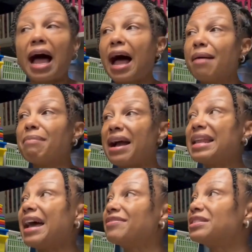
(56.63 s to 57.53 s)
I might
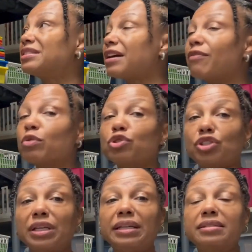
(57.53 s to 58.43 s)
have several
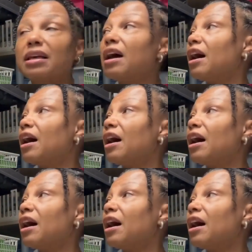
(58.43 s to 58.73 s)
sheets